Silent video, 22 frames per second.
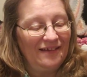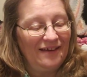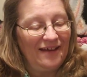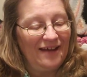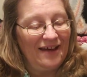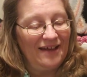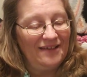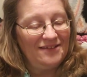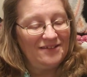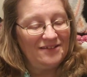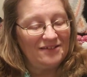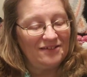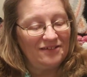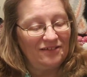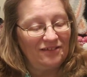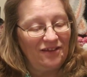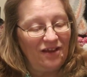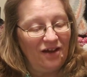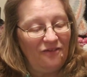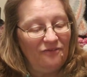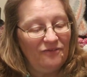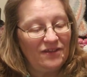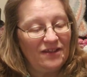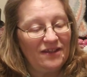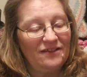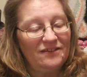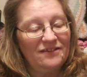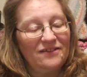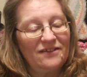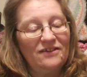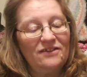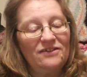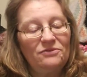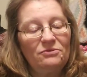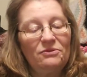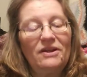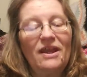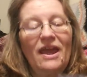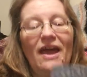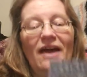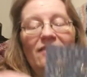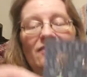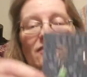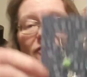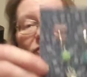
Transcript: I just love these. This one has